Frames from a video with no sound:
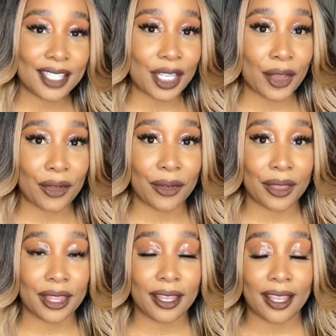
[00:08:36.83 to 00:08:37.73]
so
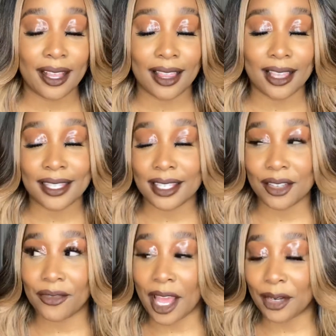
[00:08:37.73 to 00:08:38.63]
this is the
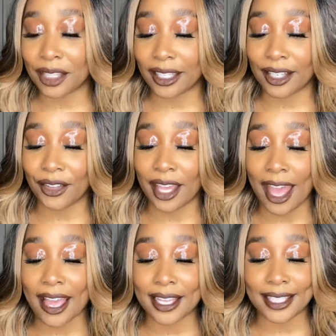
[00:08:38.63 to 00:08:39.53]
final look, you
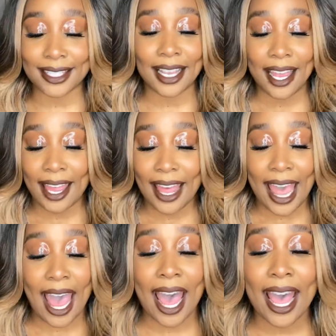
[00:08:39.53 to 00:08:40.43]
guys.
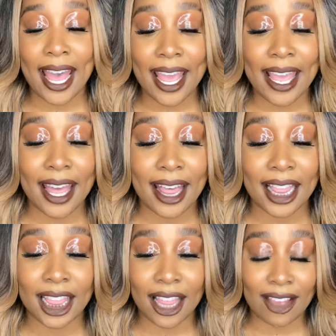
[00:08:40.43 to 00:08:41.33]
I
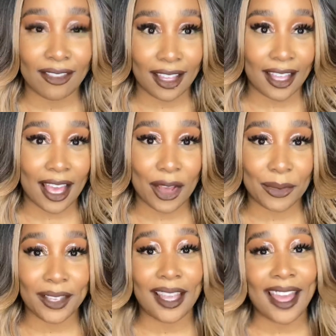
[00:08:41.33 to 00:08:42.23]
love it. I hope
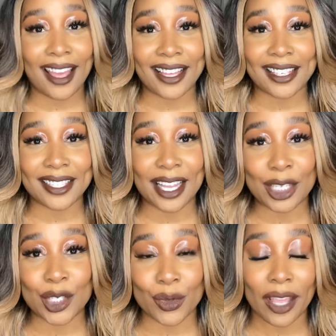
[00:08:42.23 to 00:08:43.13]
you guys
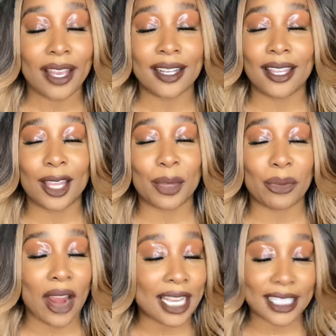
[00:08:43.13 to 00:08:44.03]
enjoyed the
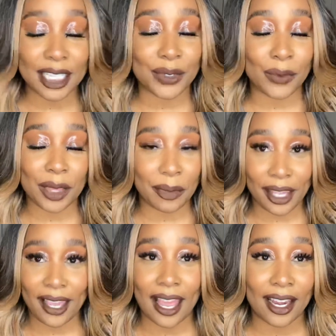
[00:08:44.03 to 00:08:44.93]
process with
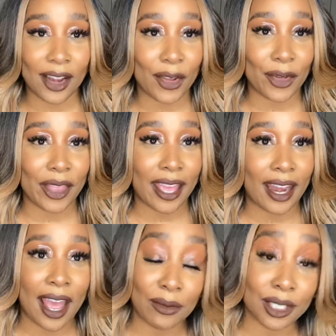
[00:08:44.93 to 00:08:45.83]
me. I know that
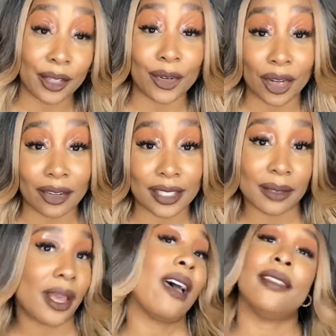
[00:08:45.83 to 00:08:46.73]
I was a little nervous
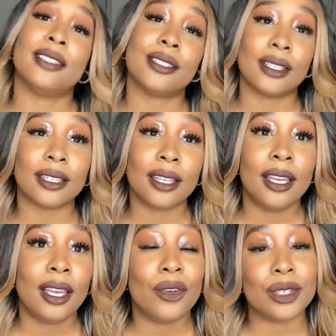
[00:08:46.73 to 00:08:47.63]
about how this look
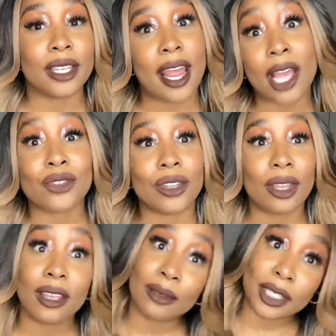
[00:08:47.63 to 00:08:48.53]
was going to actually
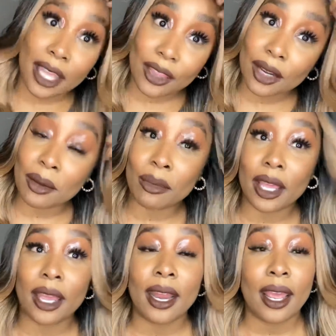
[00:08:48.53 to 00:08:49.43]
come together, but